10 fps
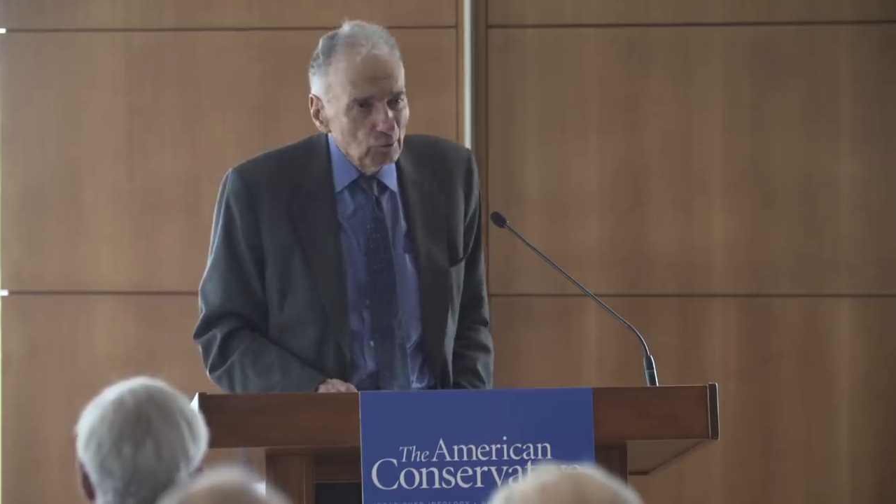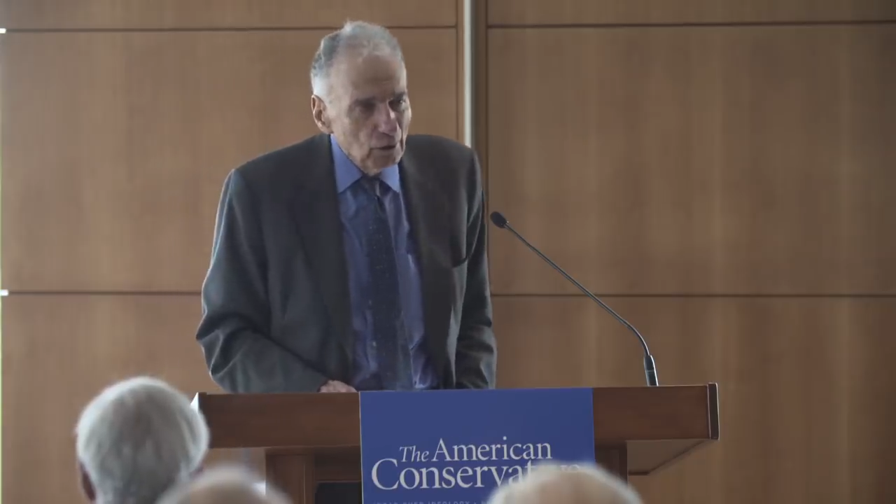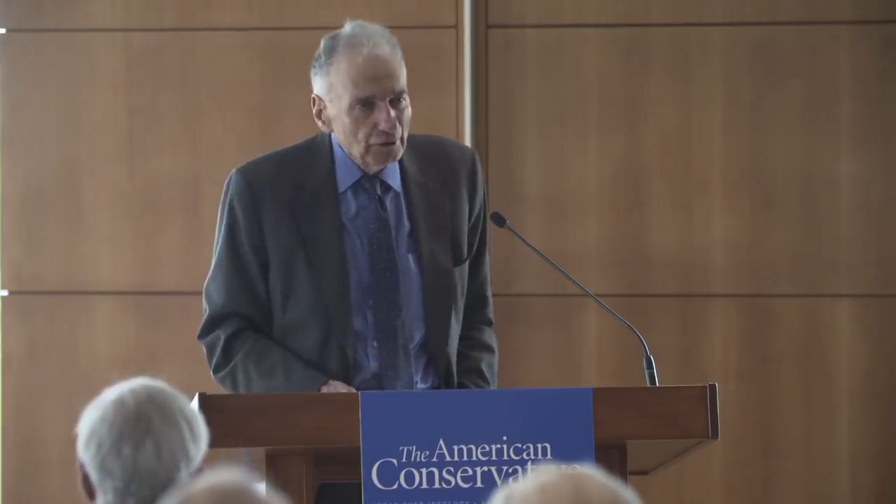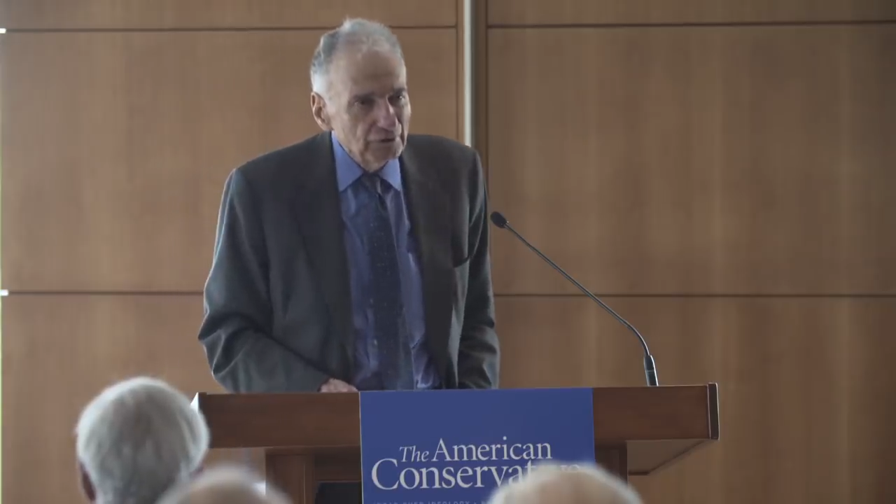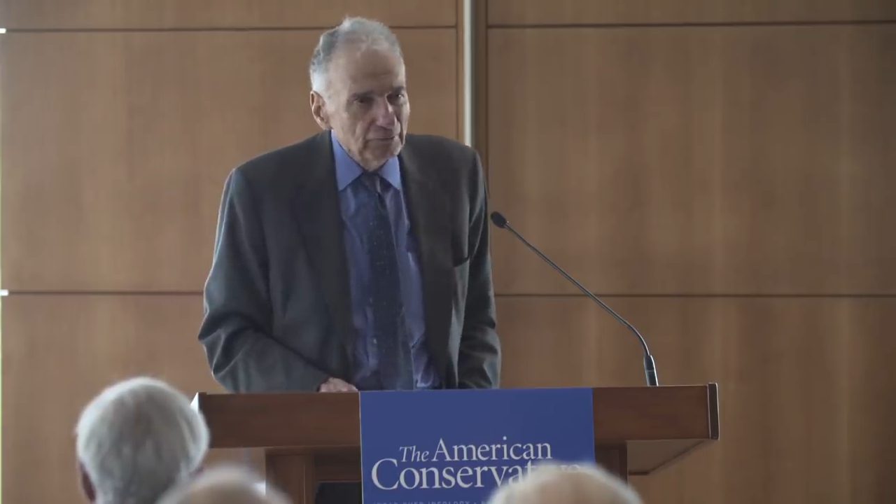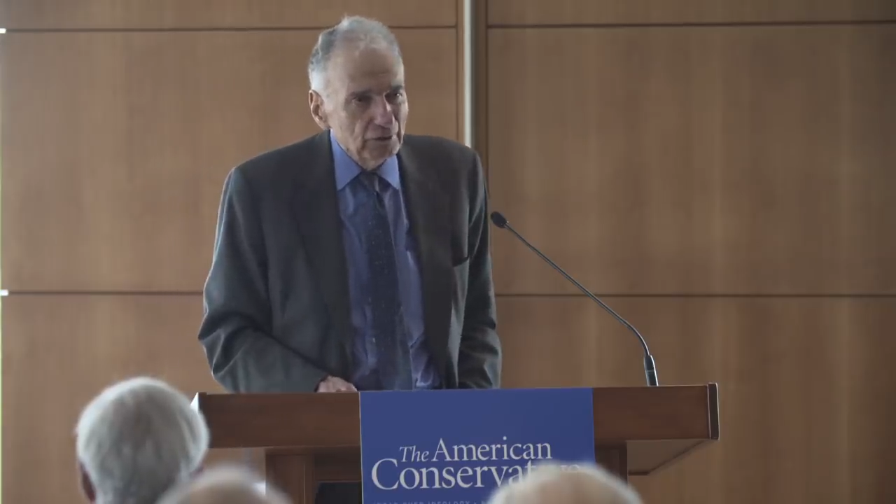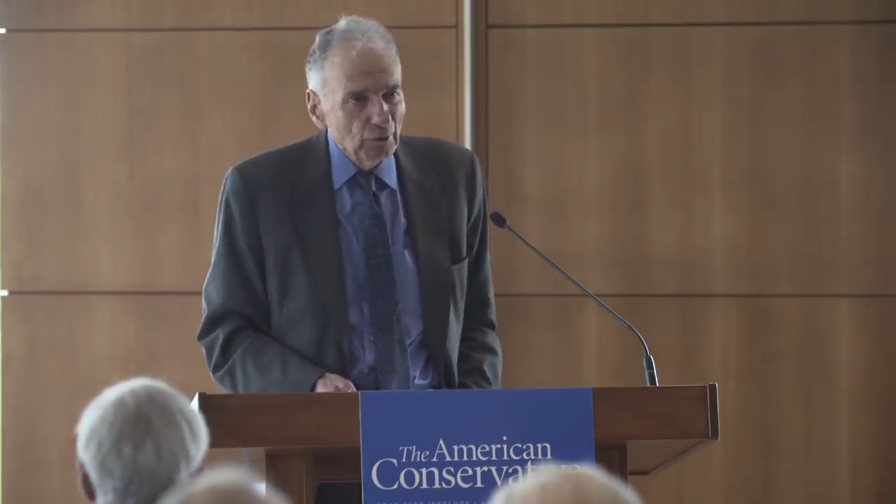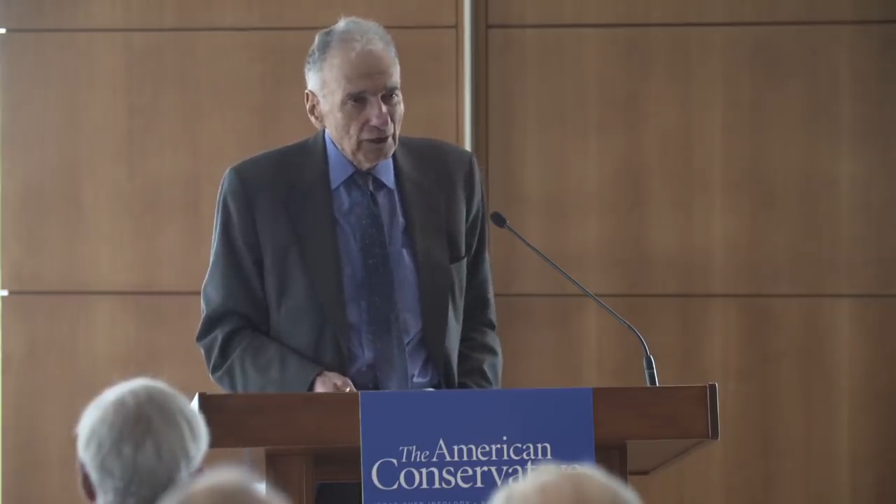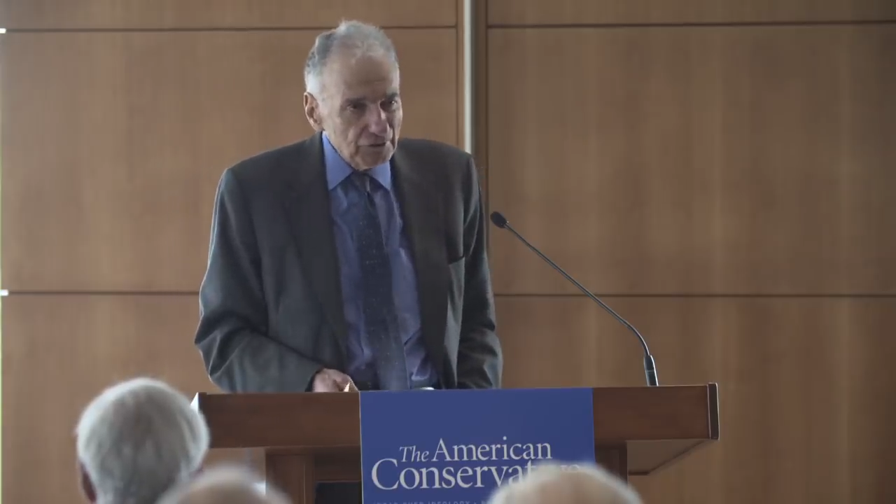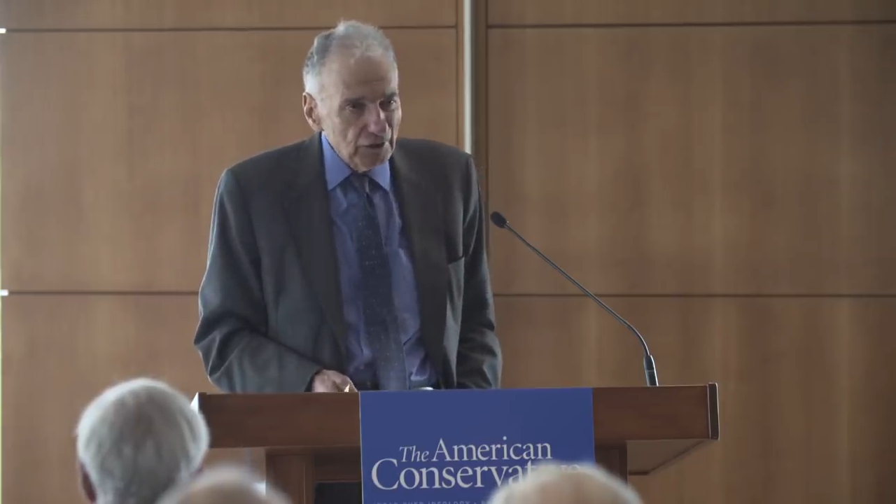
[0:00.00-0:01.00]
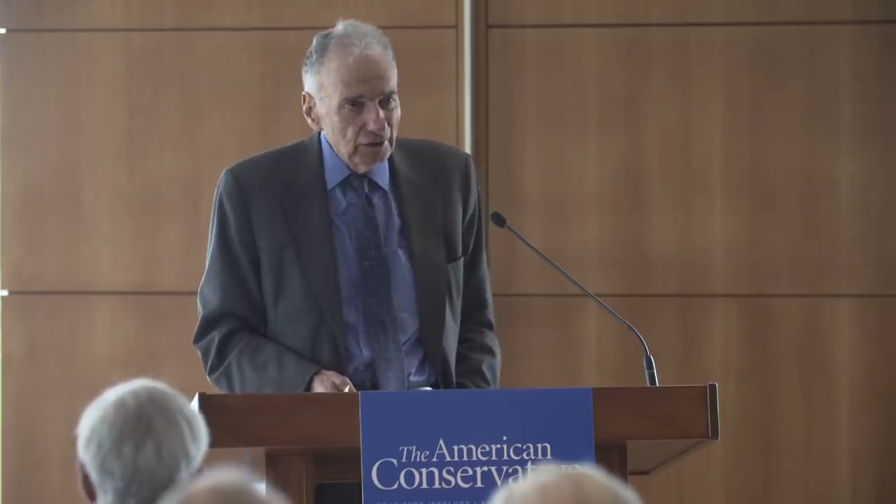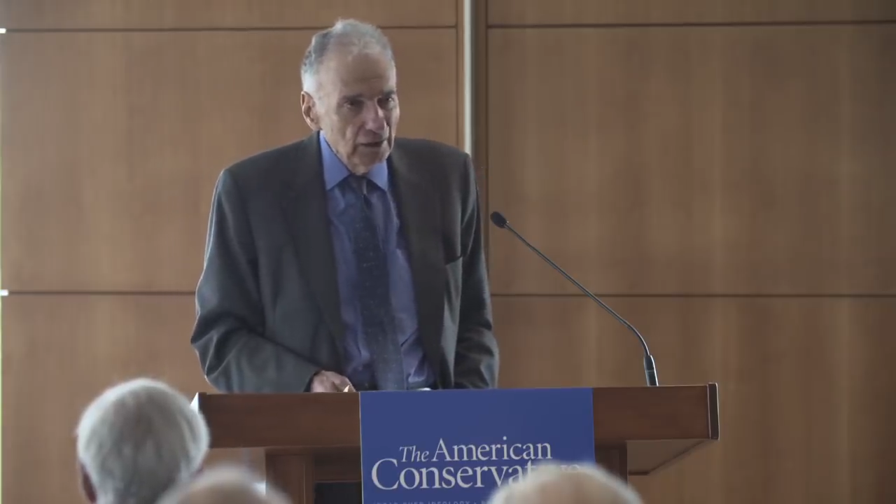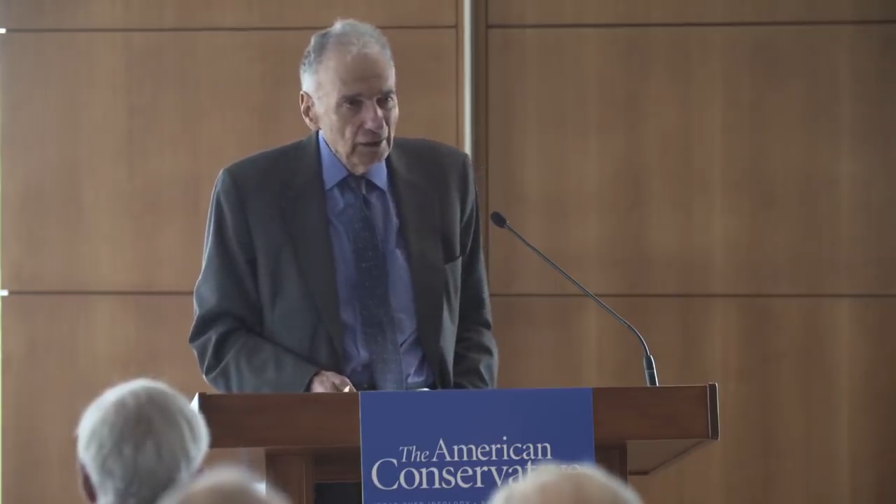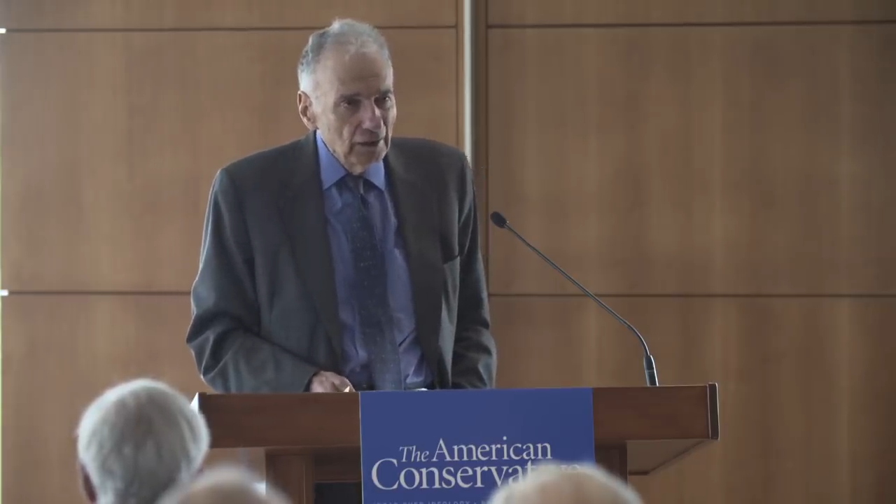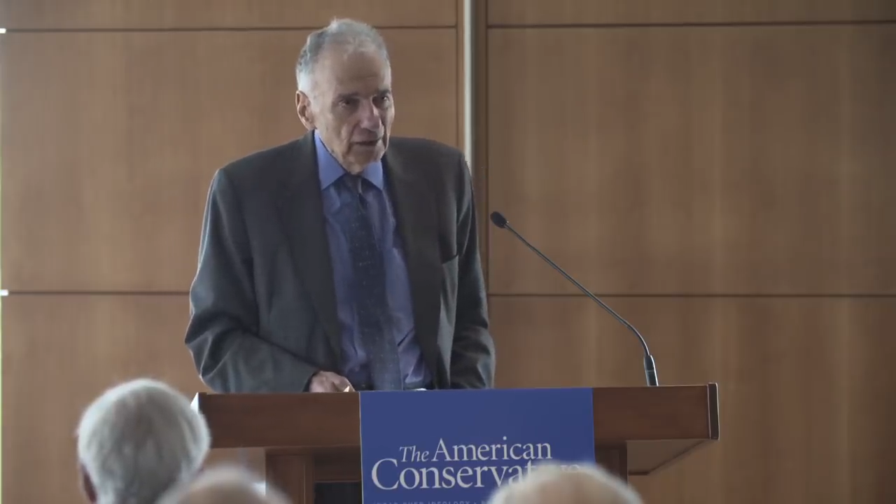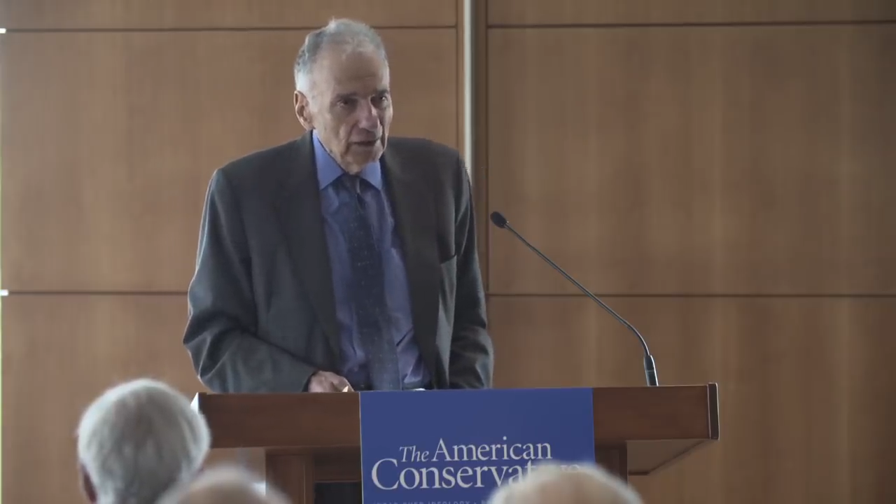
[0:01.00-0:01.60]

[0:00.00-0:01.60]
wars of aggression,